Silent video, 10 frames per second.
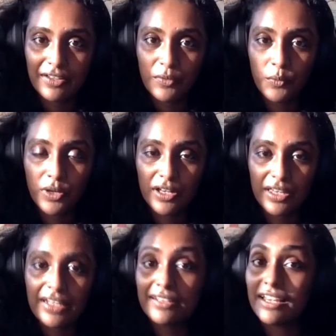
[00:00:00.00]
were
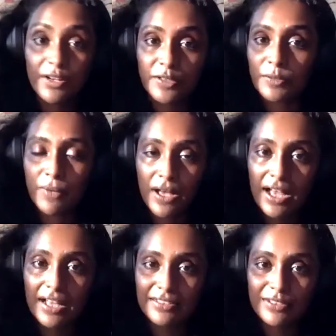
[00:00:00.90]
integral
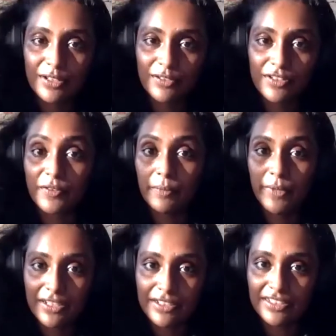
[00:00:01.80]
parts of
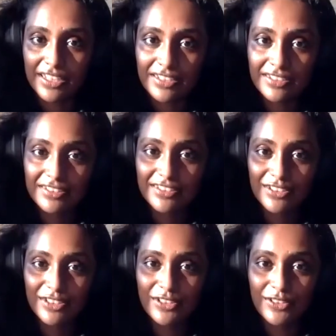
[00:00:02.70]
Caribbean cuisine,
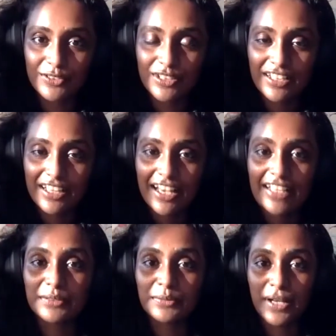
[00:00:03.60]
you know,
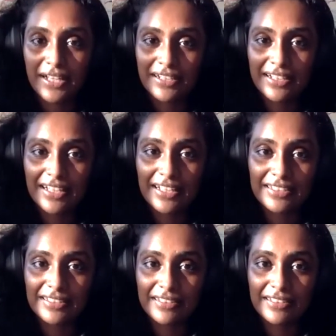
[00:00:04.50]
as well
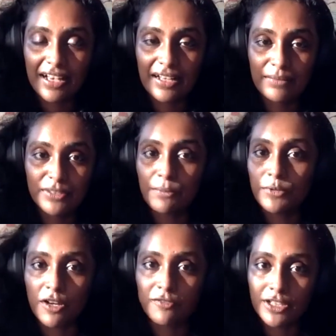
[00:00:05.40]
as
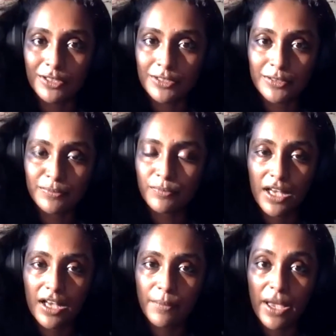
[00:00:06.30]
subtropical
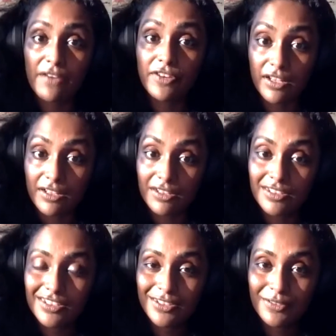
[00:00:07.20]
Africa,
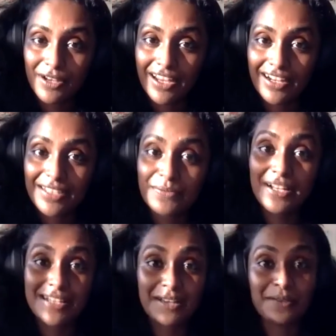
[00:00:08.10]
right? As well
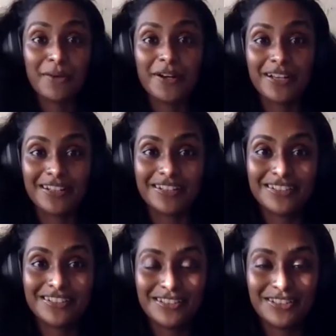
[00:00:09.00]
as South America,
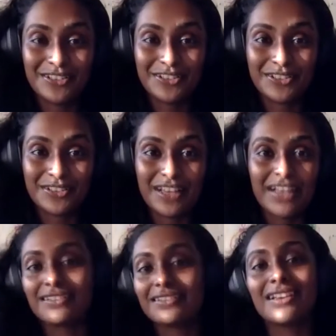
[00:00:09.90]
you know,
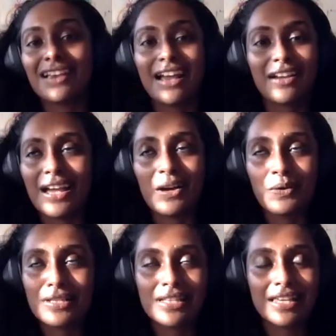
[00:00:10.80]
like I
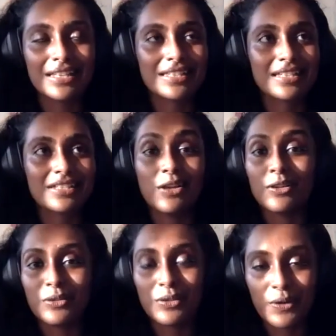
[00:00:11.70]
always say this, the
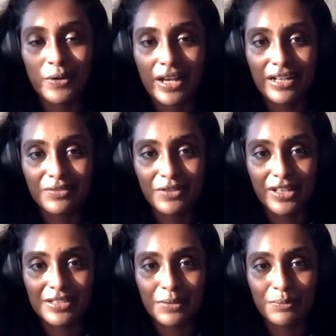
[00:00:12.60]
salt with coriander, for
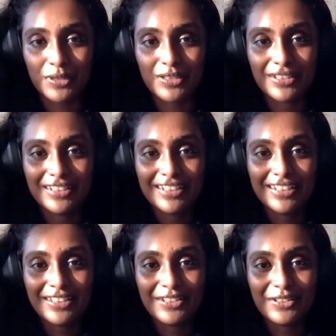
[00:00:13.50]
example,
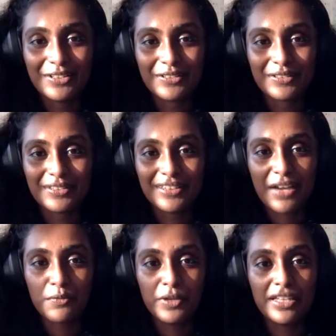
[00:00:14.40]
you know,
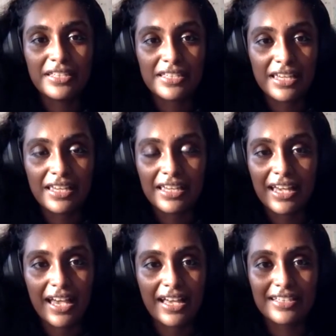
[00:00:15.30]
that we
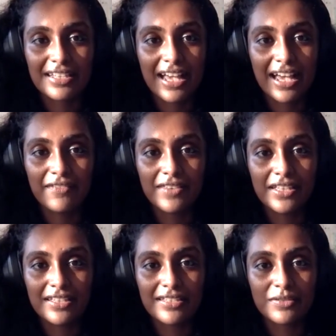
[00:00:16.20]
see as kind of
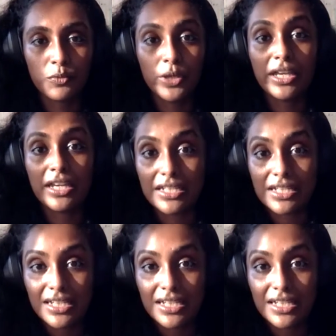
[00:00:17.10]
this weed